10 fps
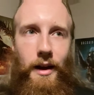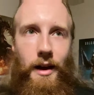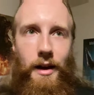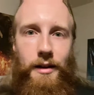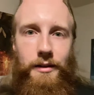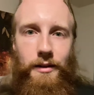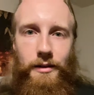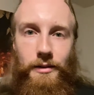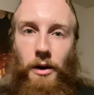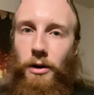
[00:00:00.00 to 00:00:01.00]
and
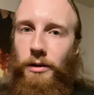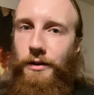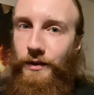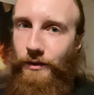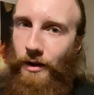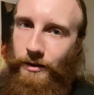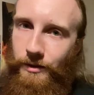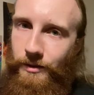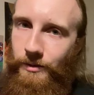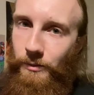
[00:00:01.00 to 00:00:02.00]
all is not
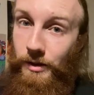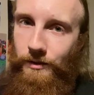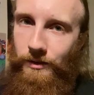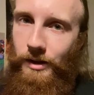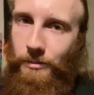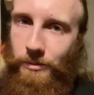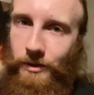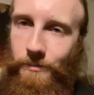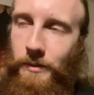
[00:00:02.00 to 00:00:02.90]
what it seems.